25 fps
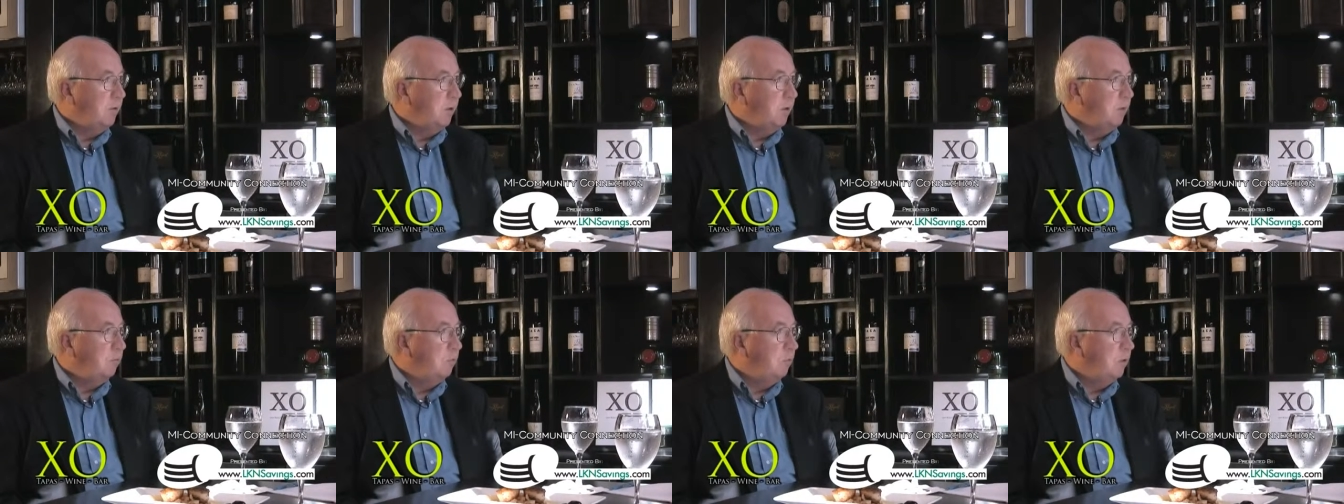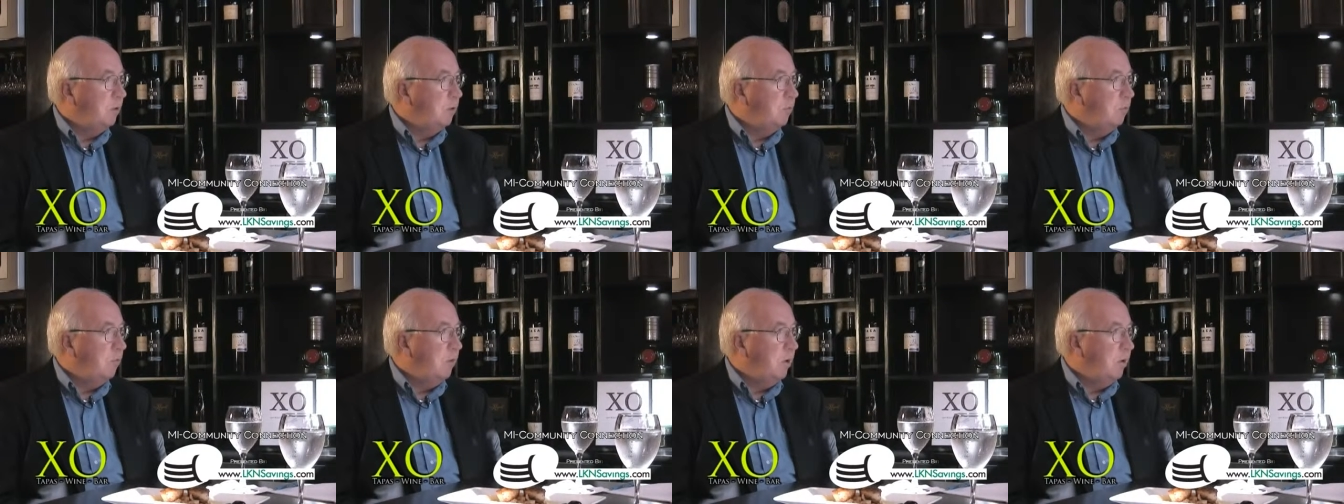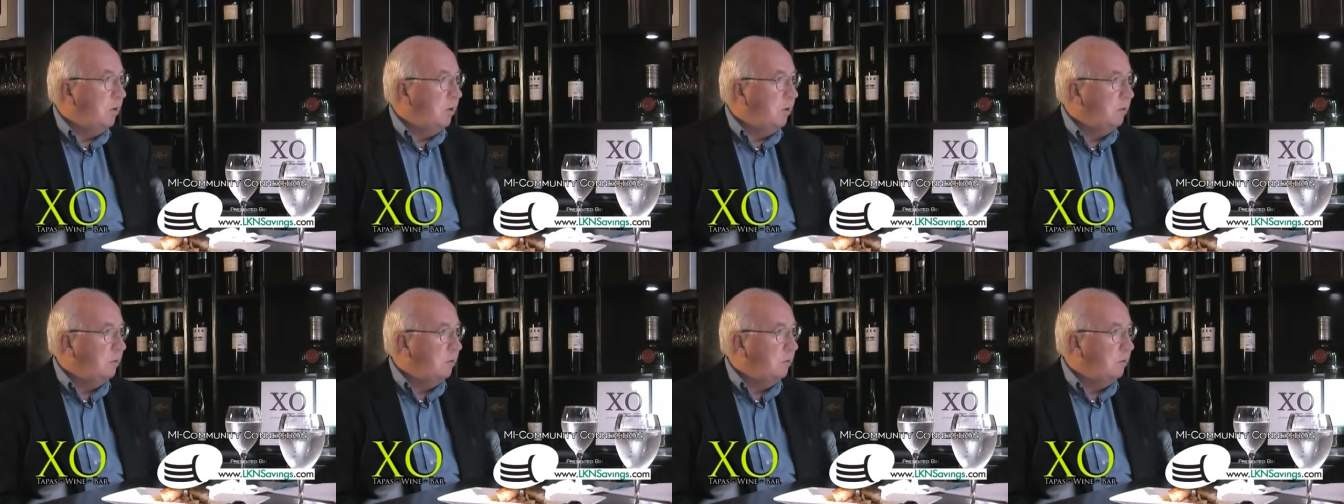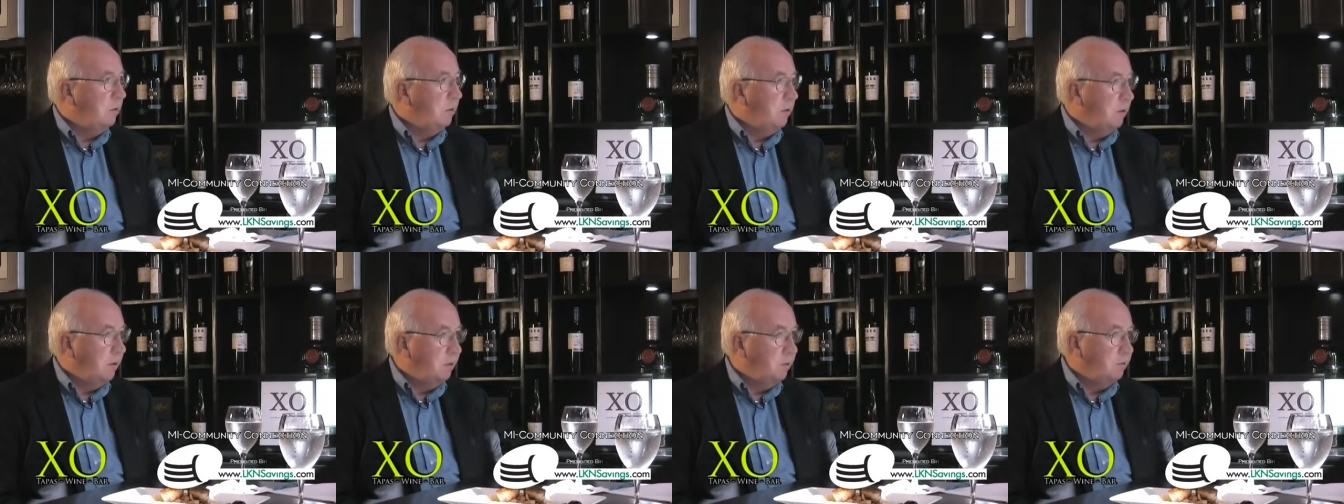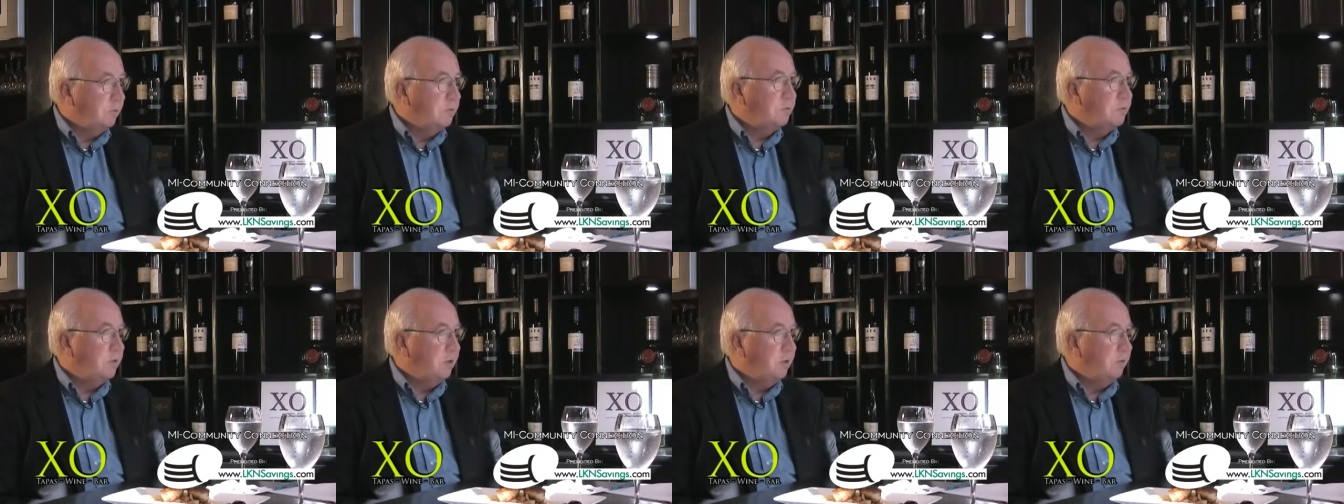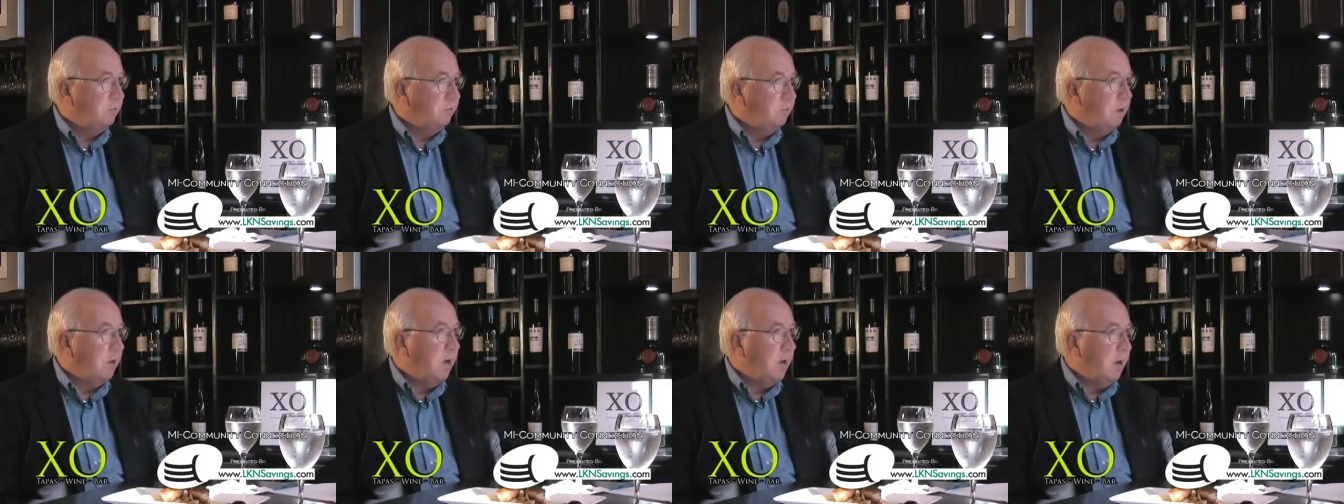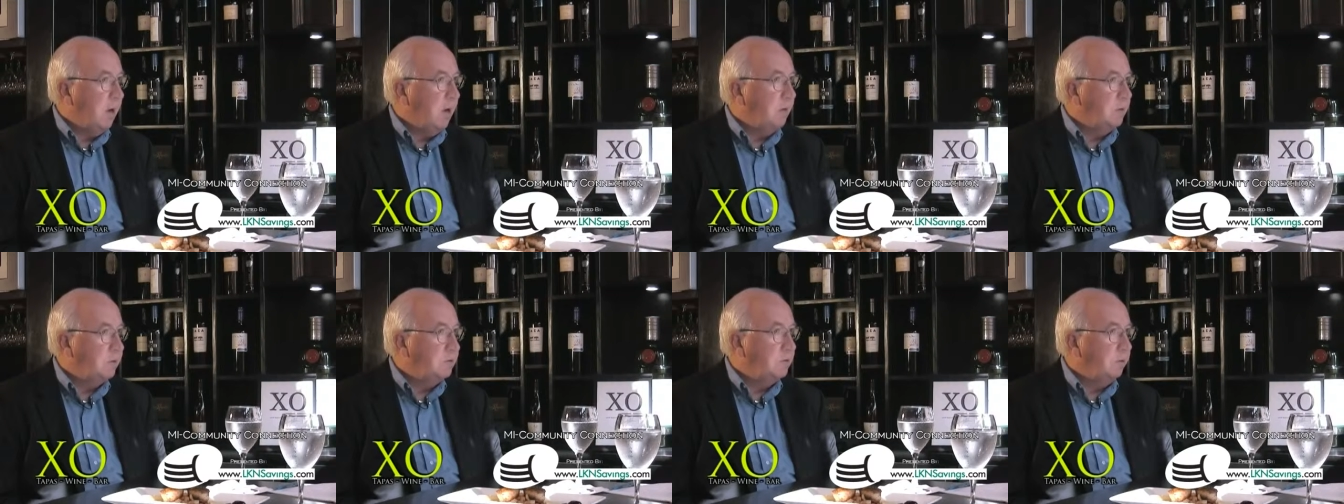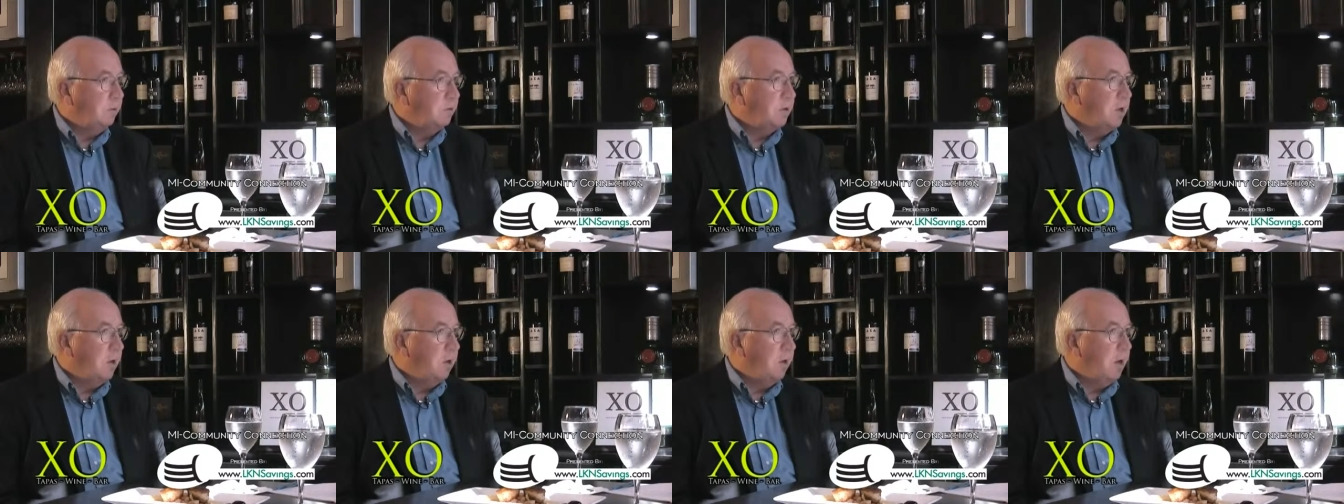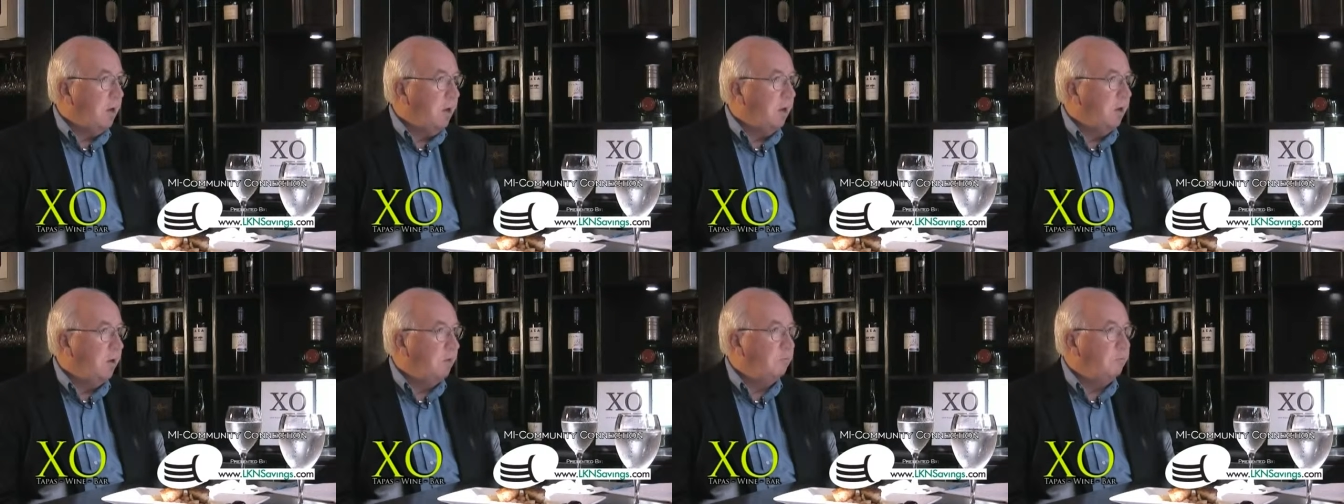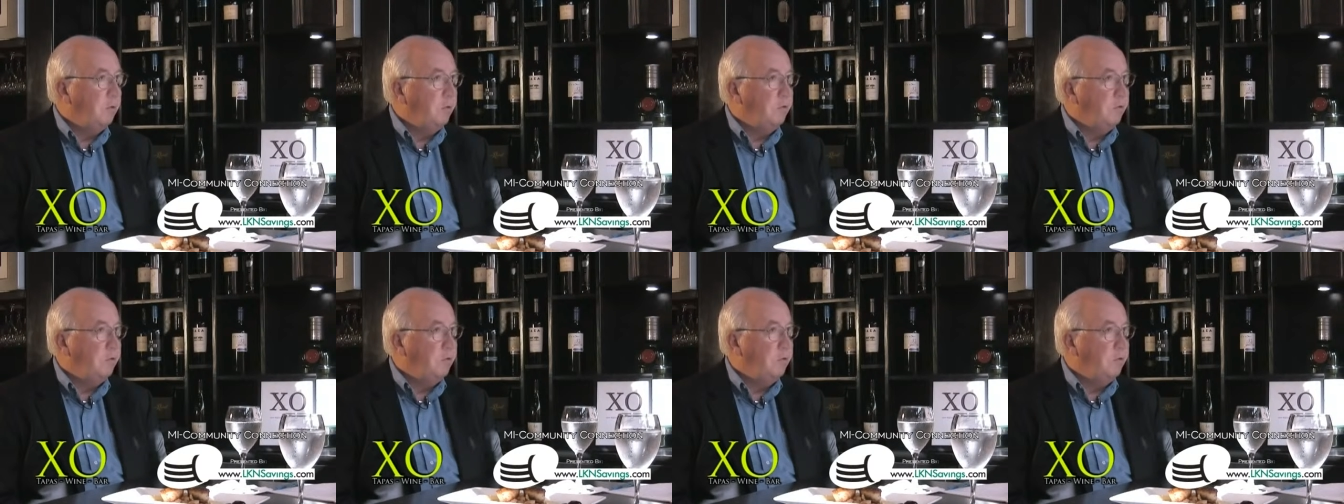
They really wanted another set of eyes looking at it mm-hmm.